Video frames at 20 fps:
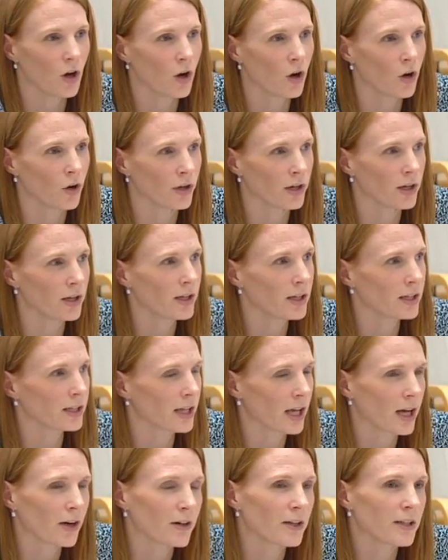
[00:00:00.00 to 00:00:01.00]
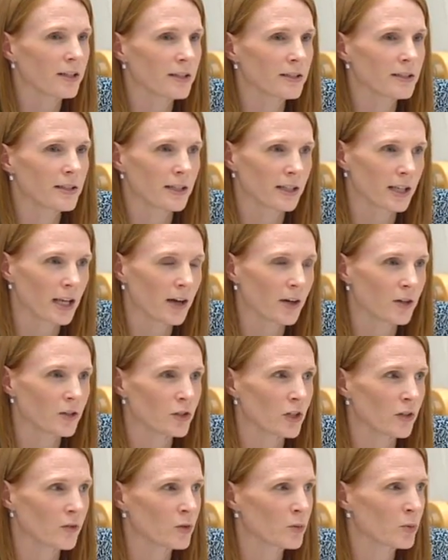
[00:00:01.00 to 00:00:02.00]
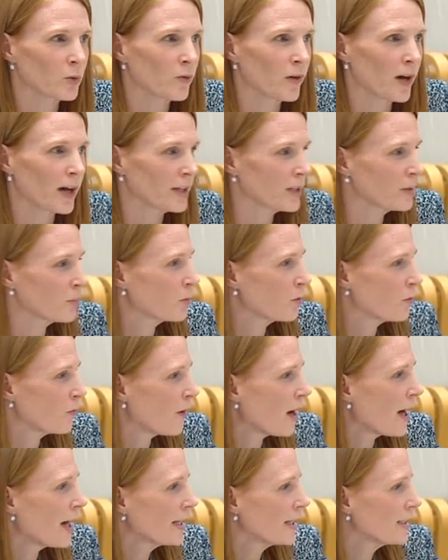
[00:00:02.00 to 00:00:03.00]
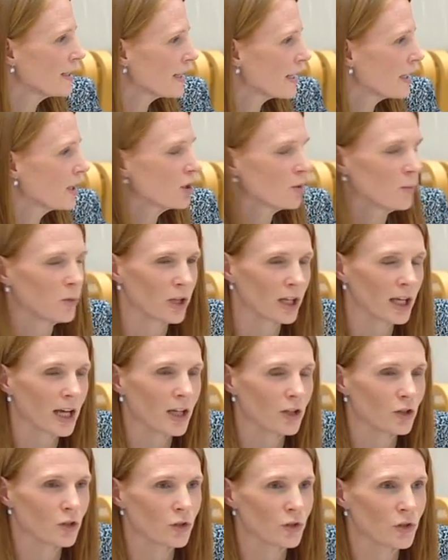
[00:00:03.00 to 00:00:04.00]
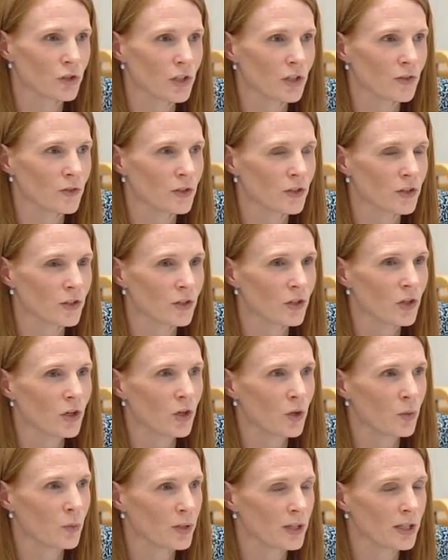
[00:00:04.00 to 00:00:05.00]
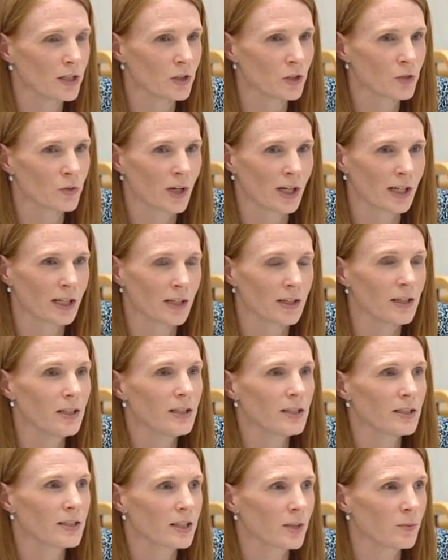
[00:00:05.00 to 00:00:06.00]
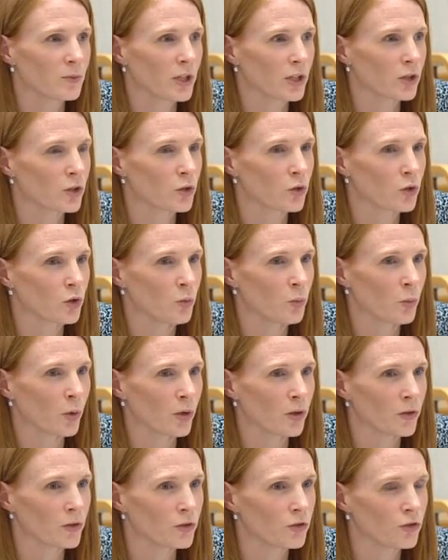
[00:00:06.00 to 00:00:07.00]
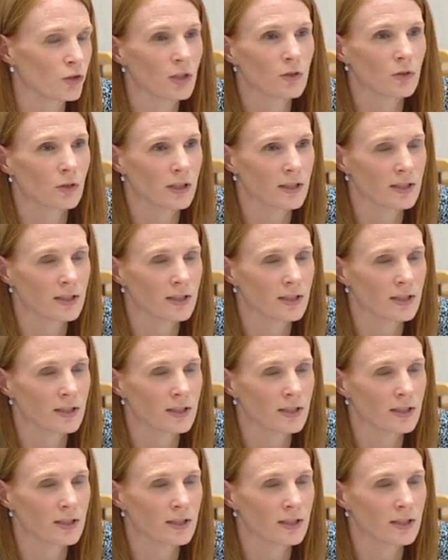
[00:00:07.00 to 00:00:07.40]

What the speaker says: on carriers and carriage service providers providing telecommunications services within Australia, subject to both general